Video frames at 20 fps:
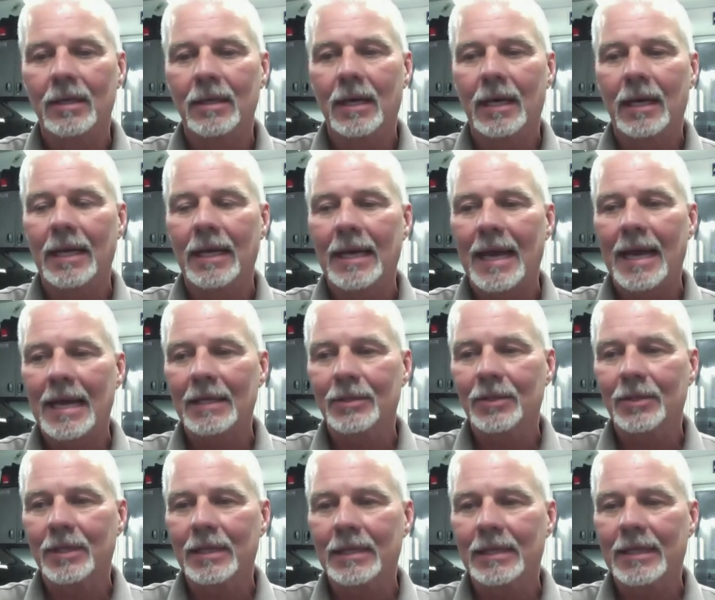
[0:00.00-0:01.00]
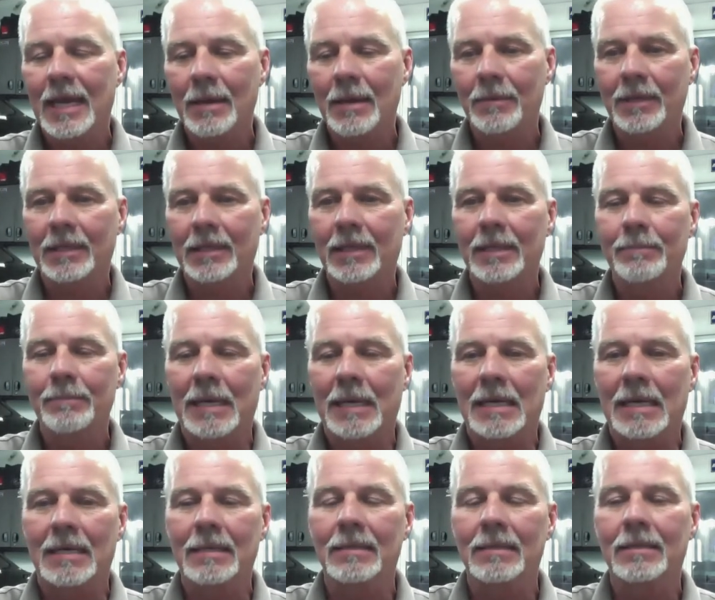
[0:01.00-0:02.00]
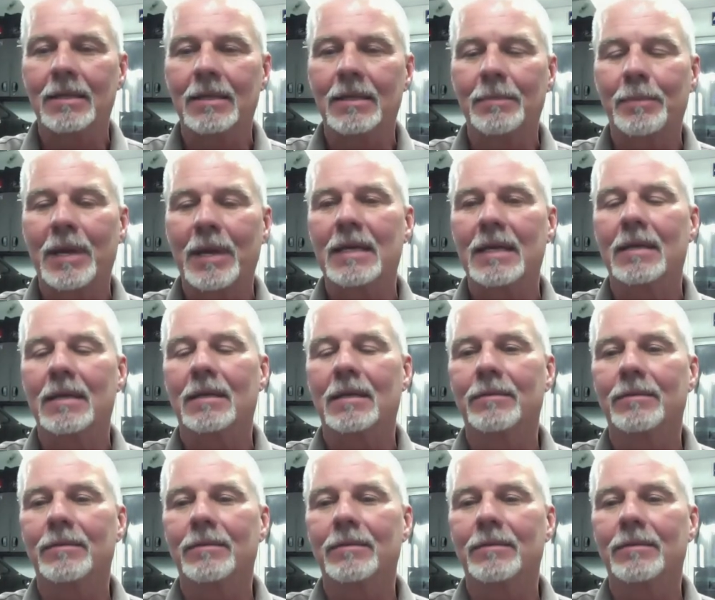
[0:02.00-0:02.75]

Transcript: And they actually chemically bond to the paint